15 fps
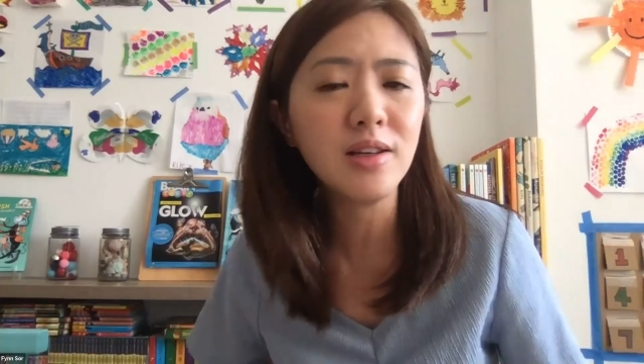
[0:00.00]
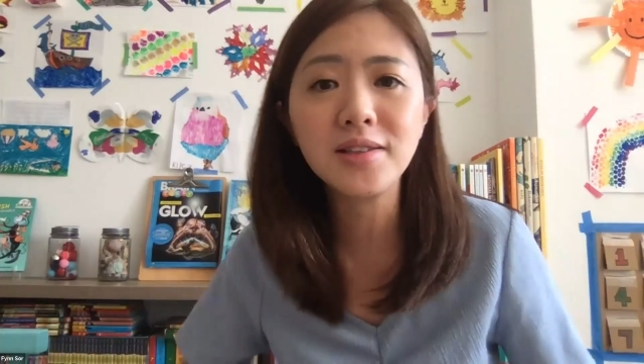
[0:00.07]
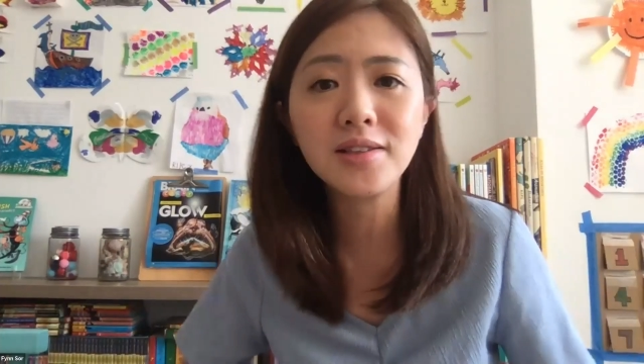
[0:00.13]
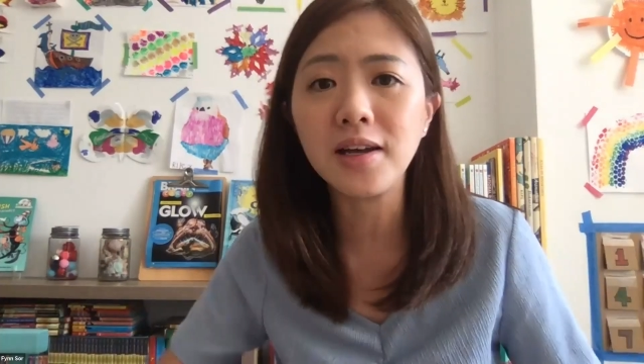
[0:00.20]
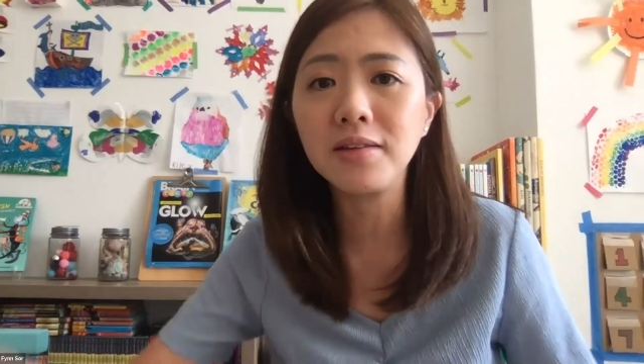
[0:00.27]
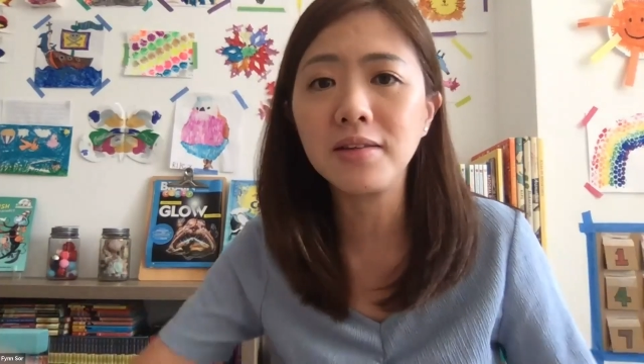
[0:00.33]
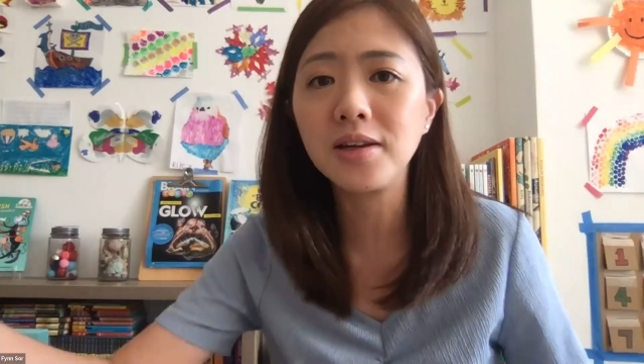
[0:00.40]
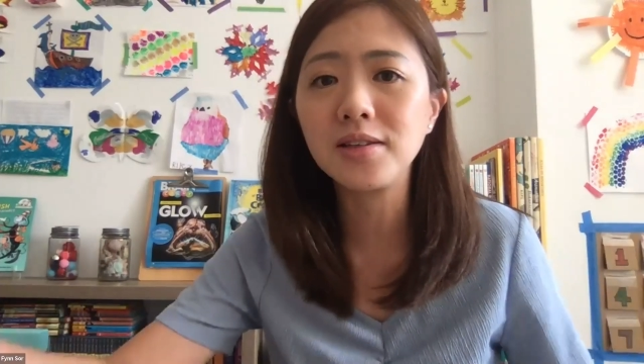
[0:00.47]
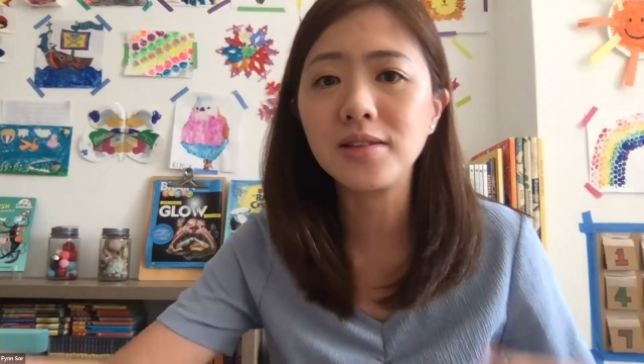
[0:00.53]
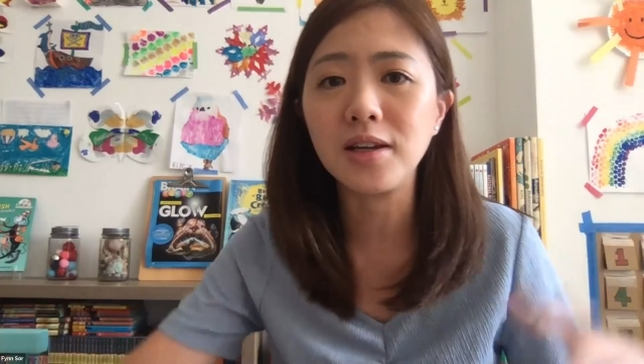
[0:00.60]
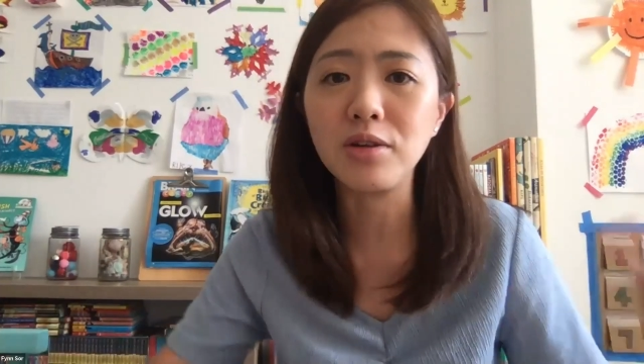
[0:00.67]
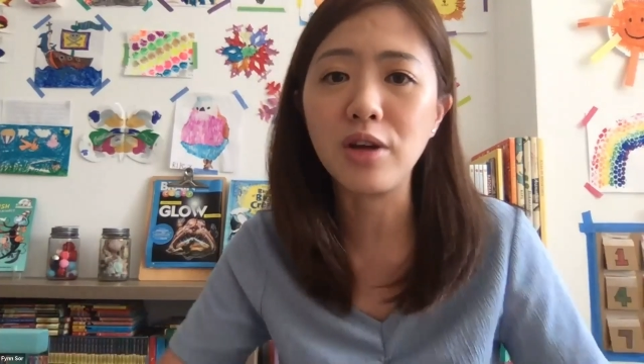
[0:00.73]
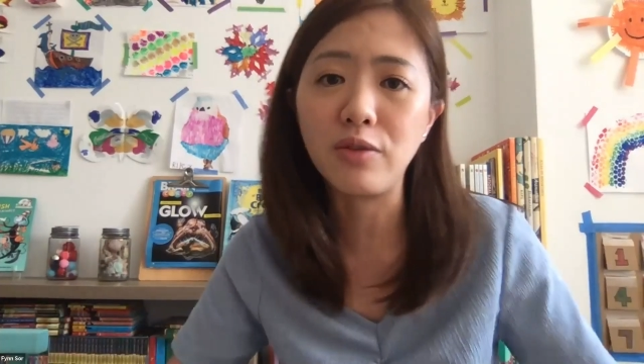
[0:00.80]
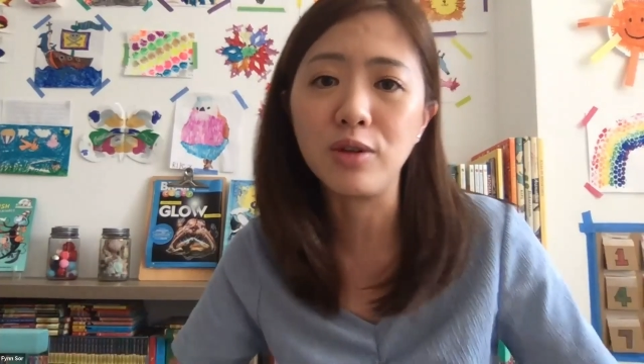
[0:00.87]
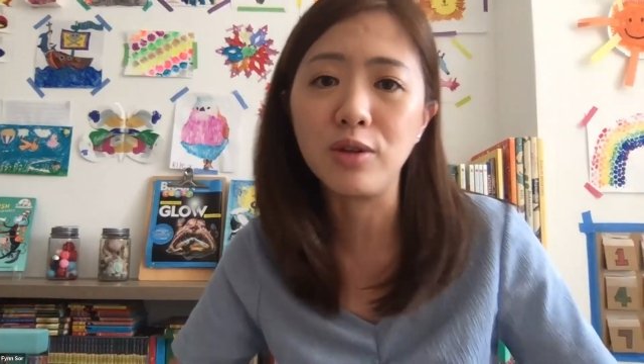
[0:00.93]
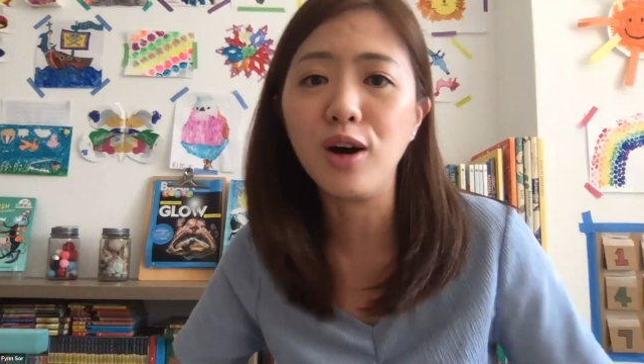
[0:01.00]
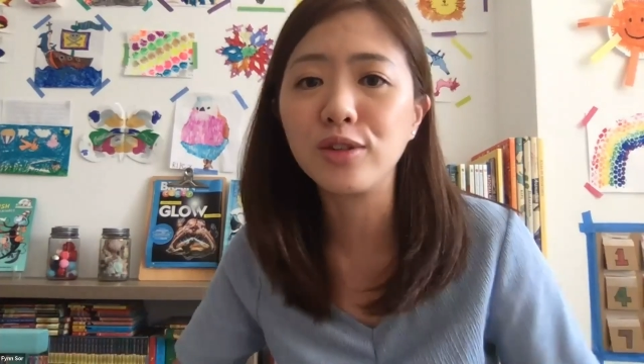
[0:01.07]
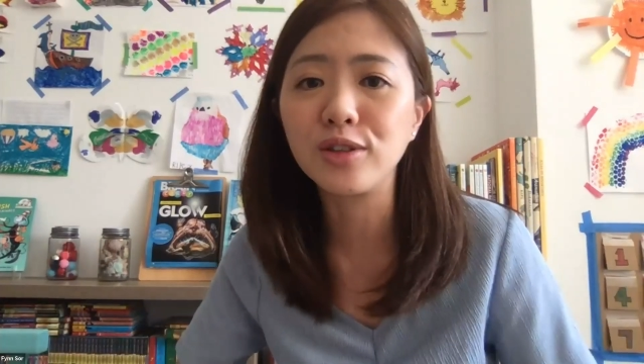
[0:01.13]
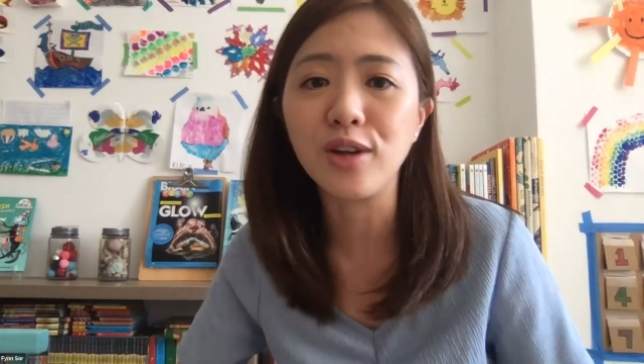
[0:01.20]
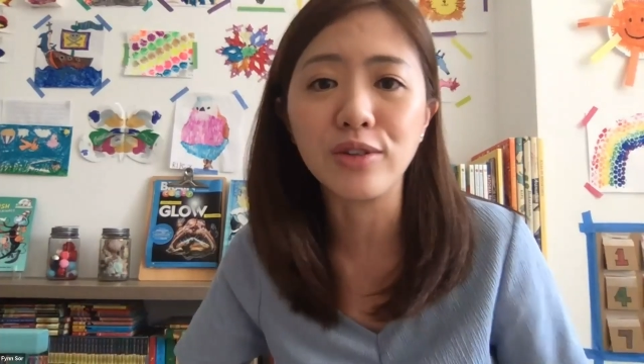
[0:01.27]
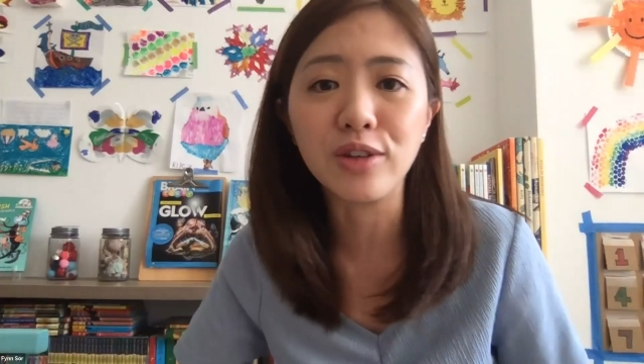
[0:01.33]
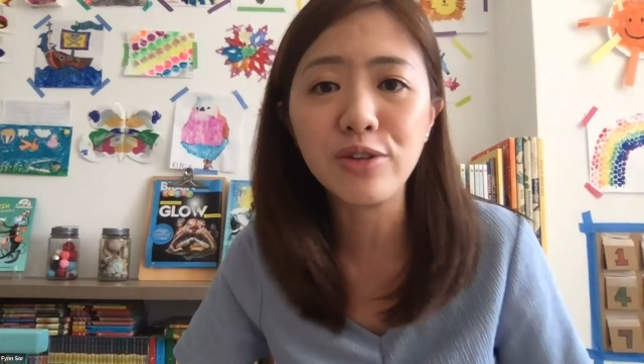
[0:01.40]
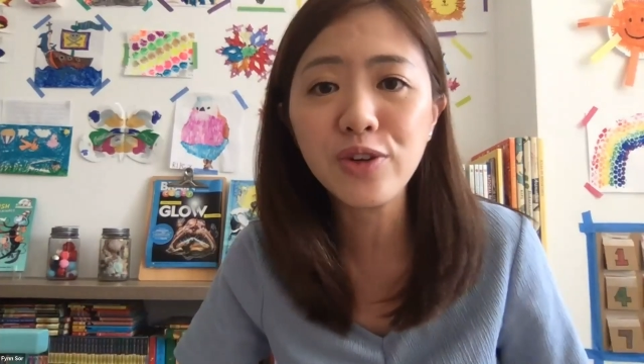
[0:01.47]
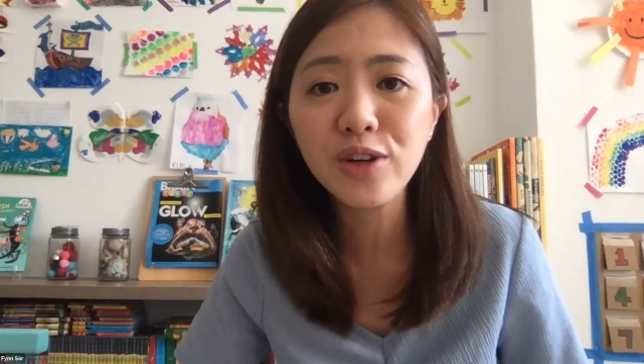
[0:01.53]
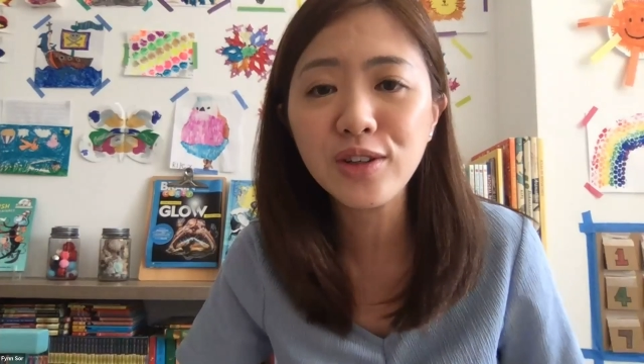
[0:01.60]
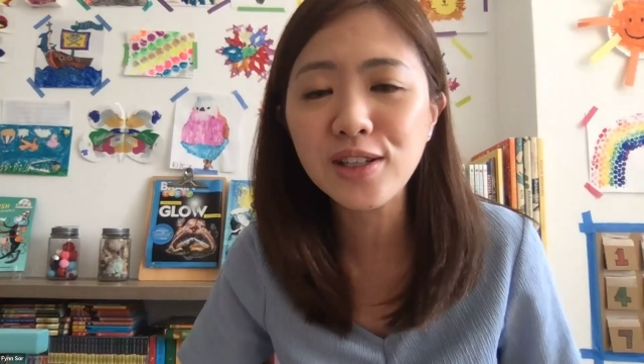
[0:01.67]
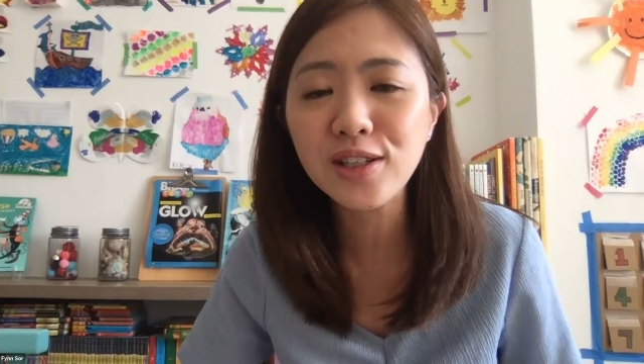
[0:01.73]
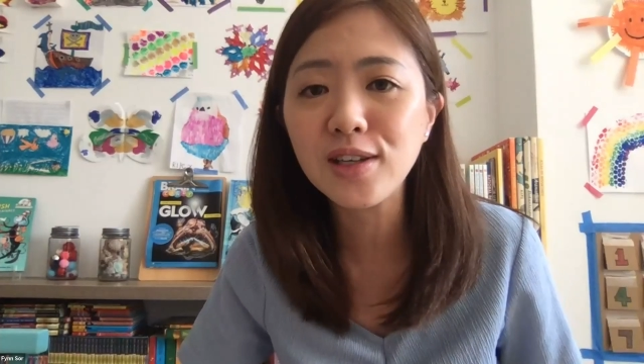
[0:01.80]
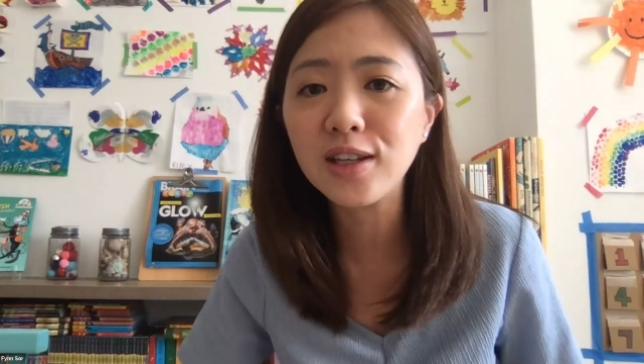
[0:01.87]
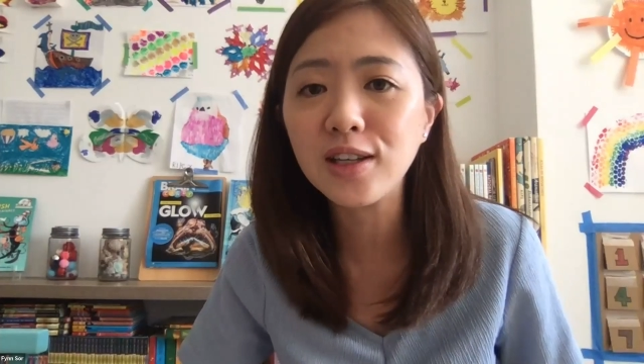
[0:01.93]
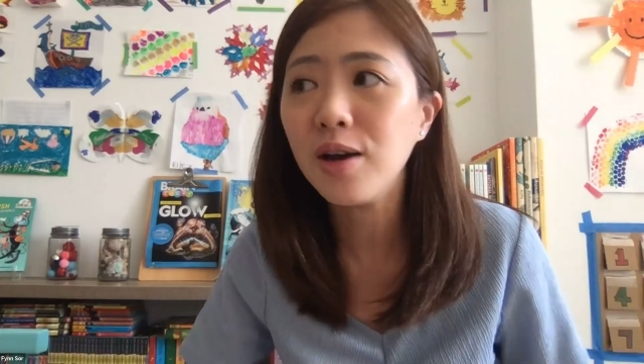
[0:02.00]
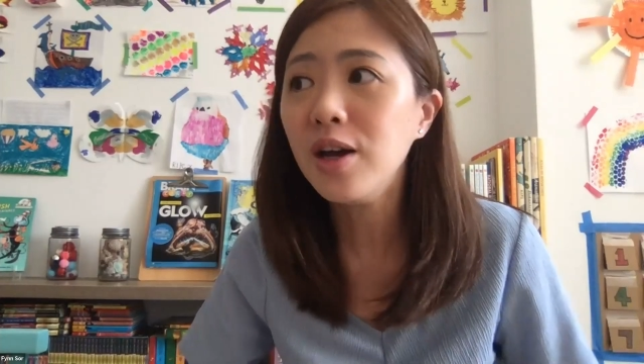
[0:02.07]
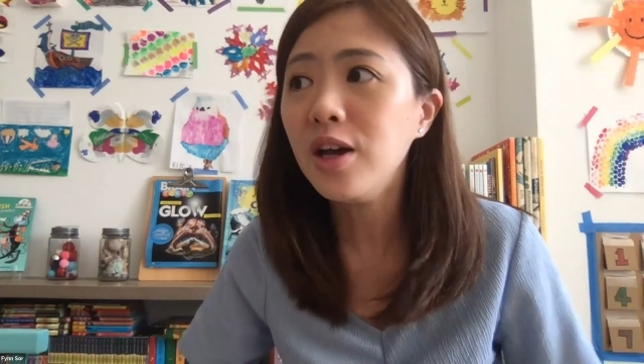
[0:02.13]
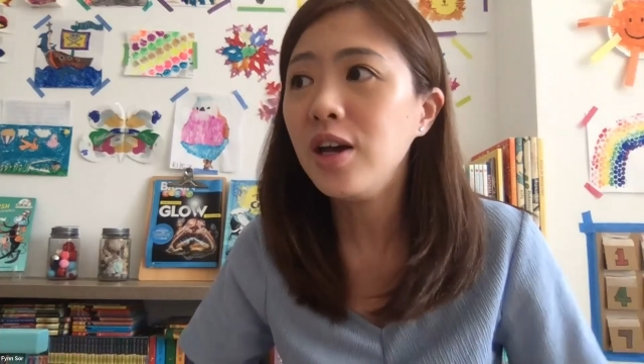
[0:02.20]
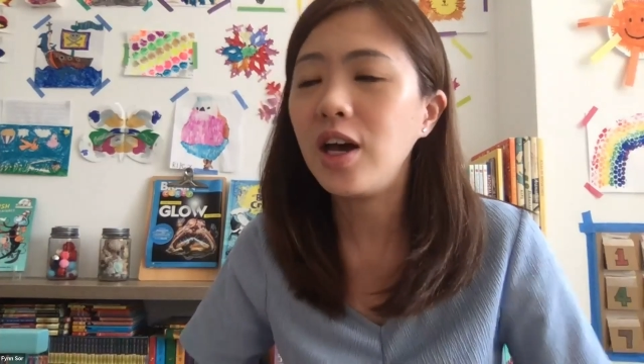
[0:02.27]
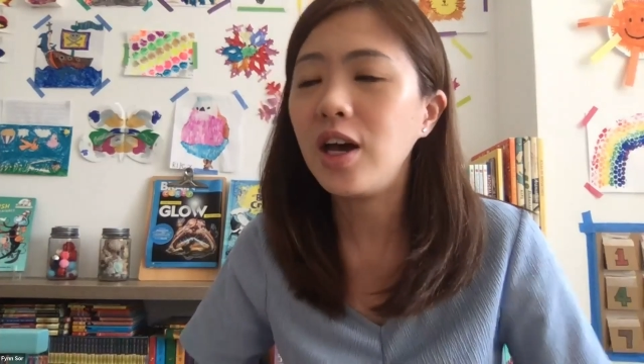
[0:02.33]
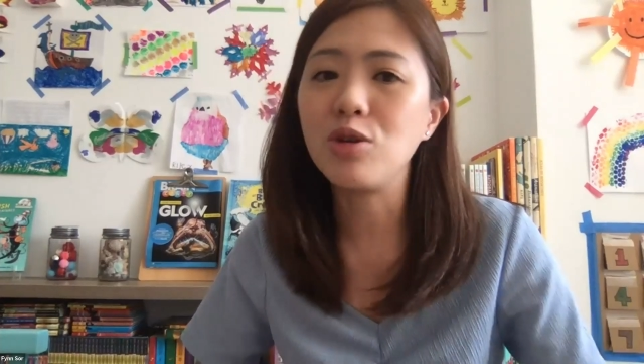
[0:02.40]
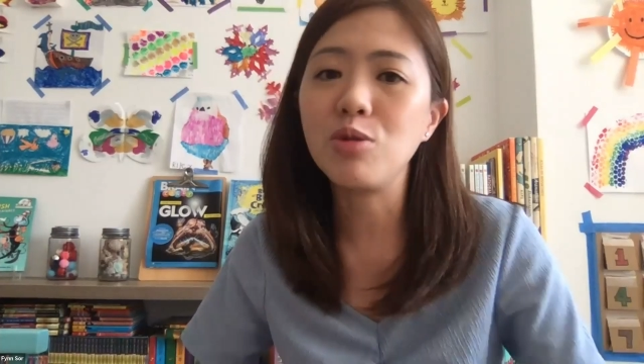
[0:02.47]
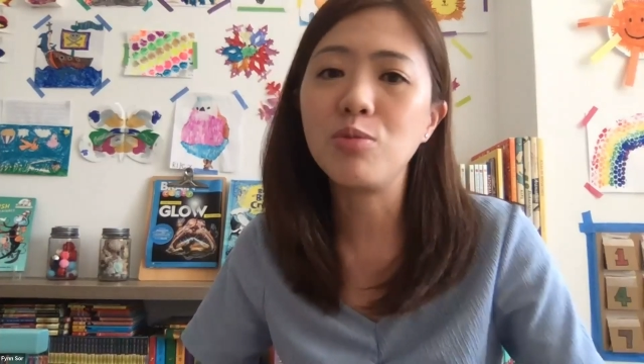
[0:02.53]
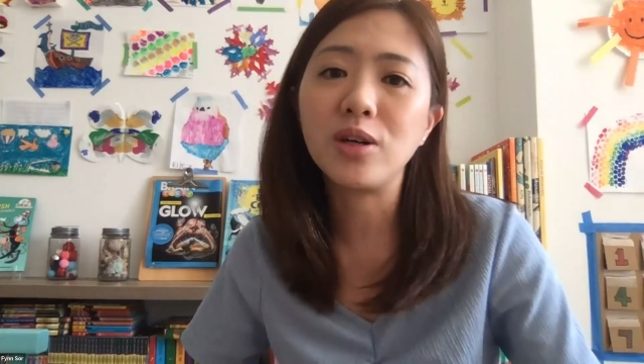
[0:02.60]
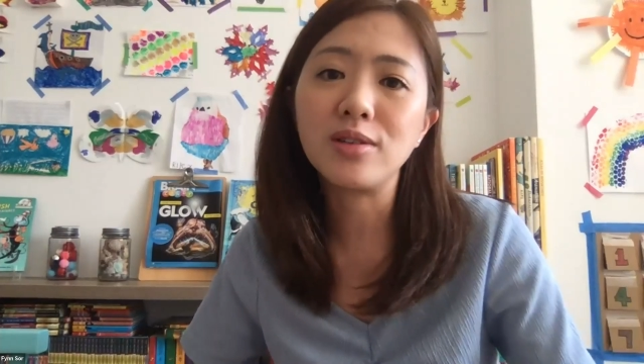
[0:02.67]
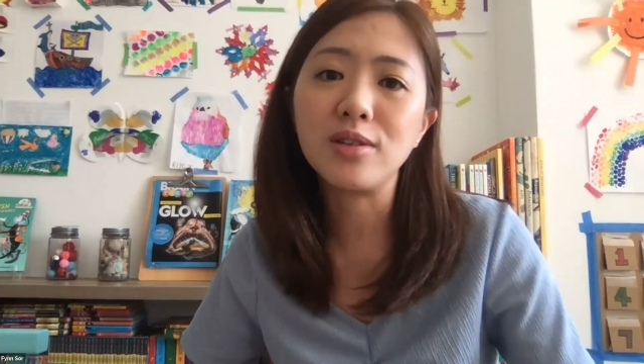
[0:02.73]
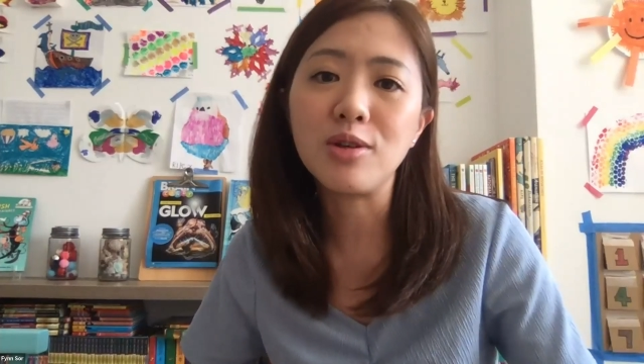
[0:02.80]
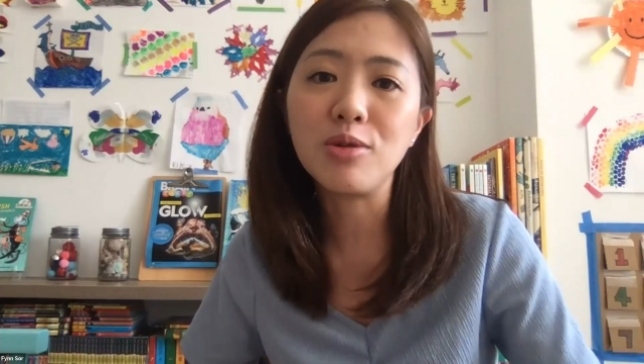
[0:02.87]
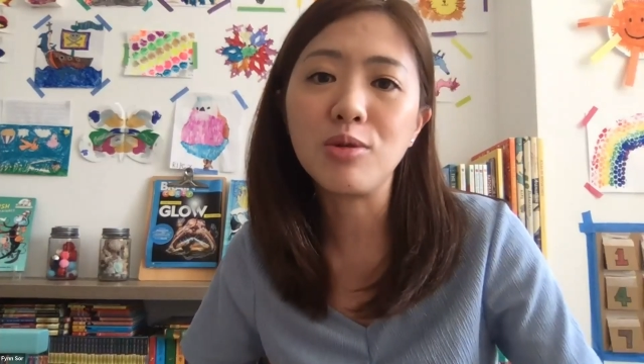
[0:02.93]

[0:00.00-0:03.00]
you need to have like learning centers, and you have lots of different things set up,